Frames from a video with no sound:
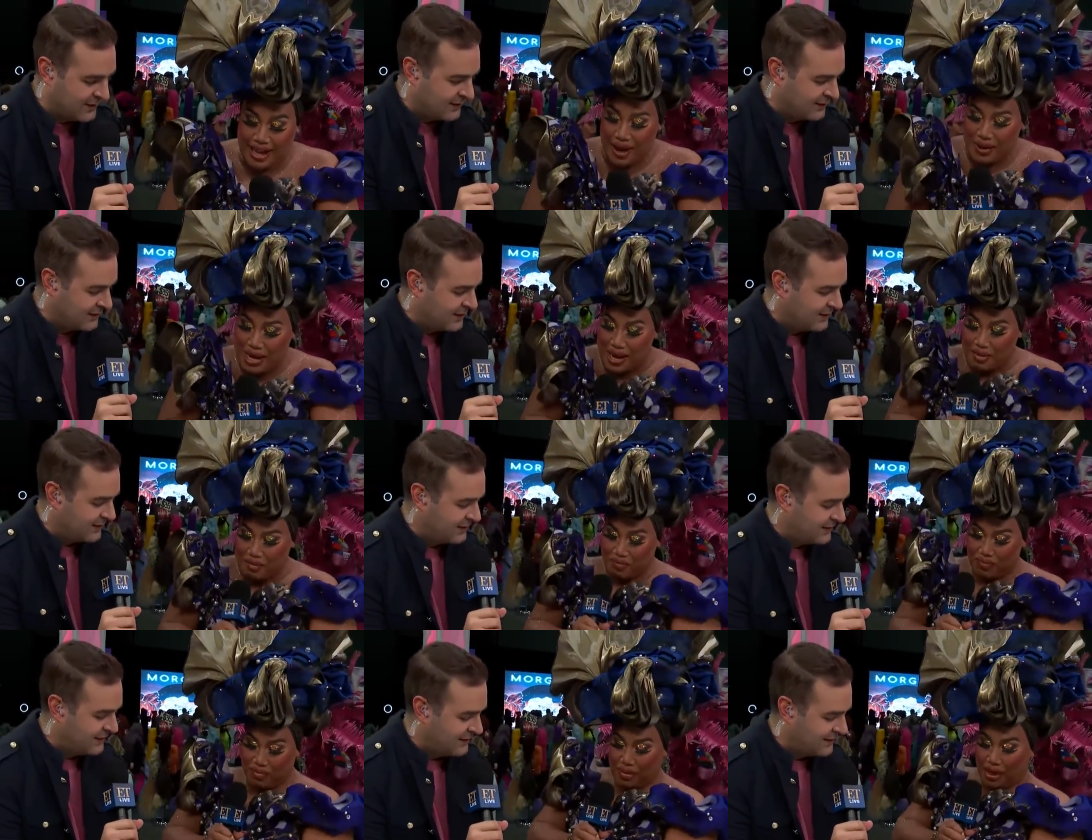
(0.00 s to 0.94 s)
Speaker 1: Okay.
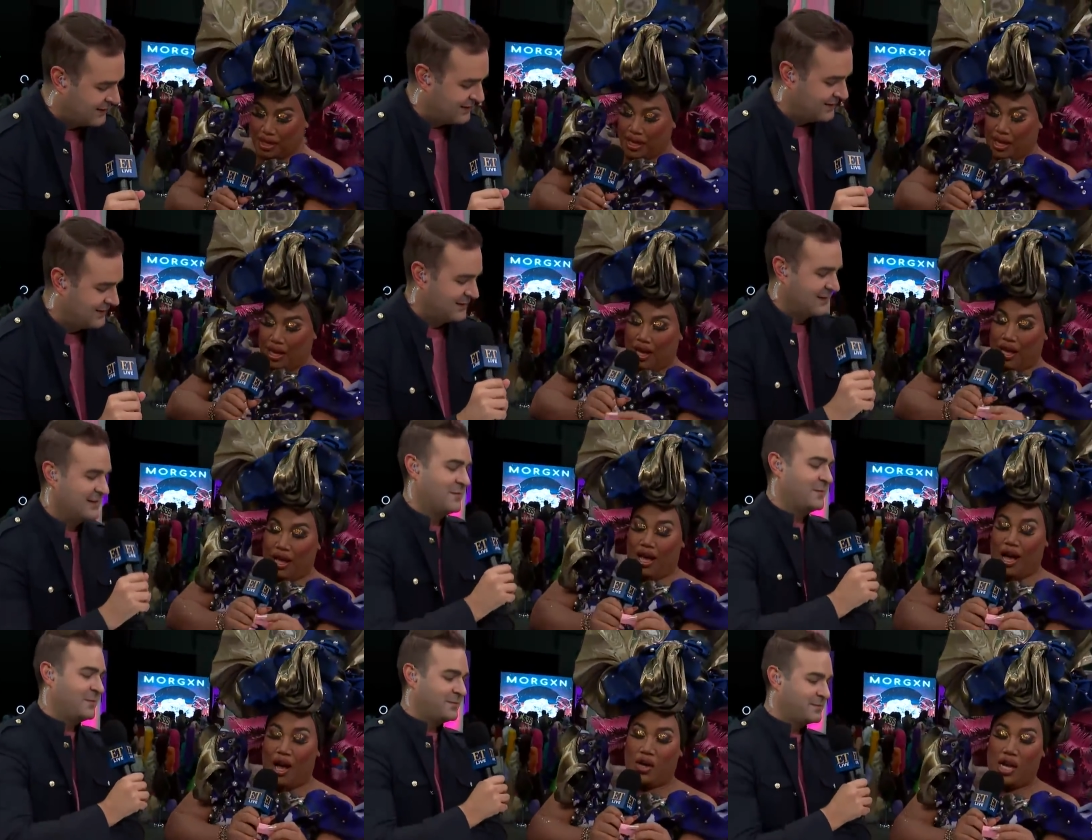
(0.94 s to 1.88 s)

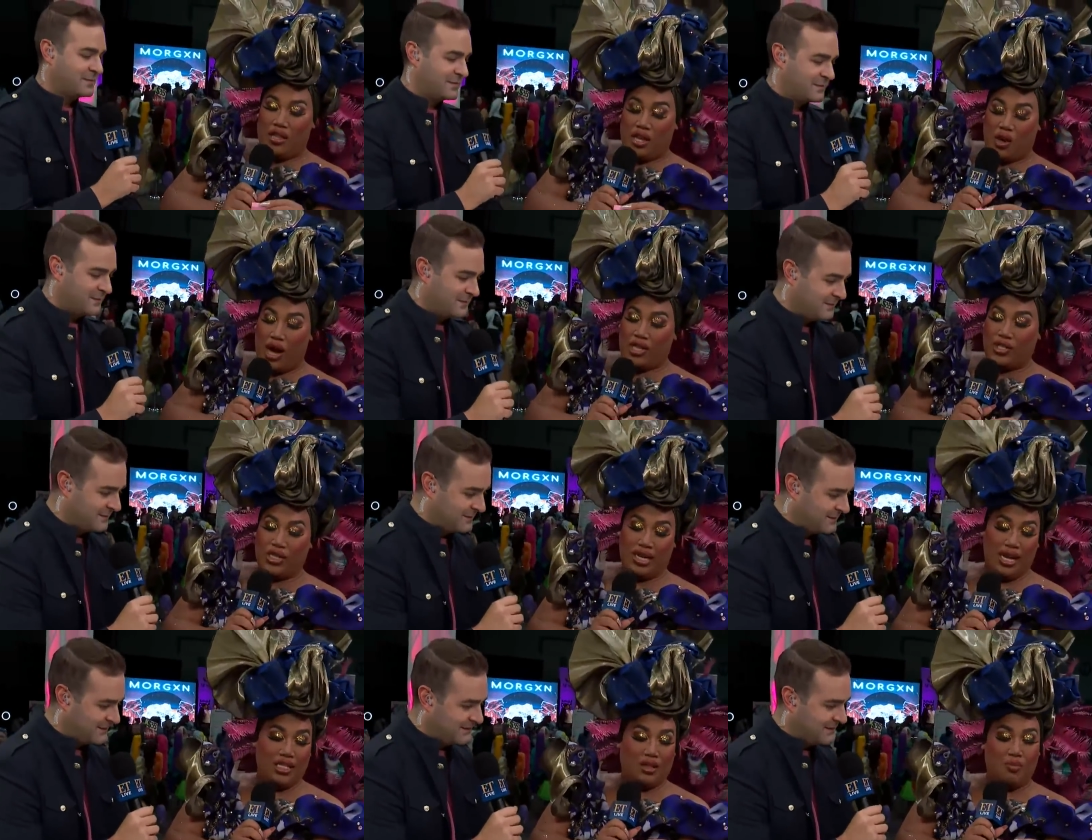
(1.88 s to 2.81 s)
Okay, the
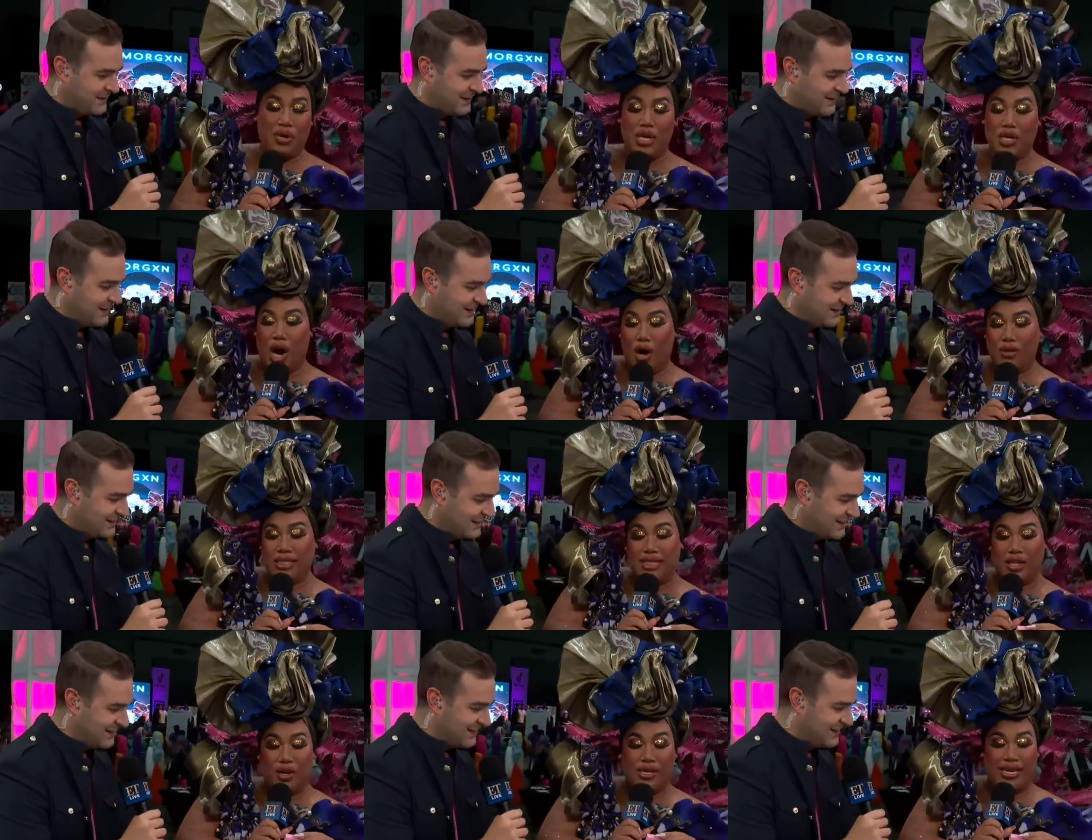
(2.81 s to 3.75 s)
question is be ghosted or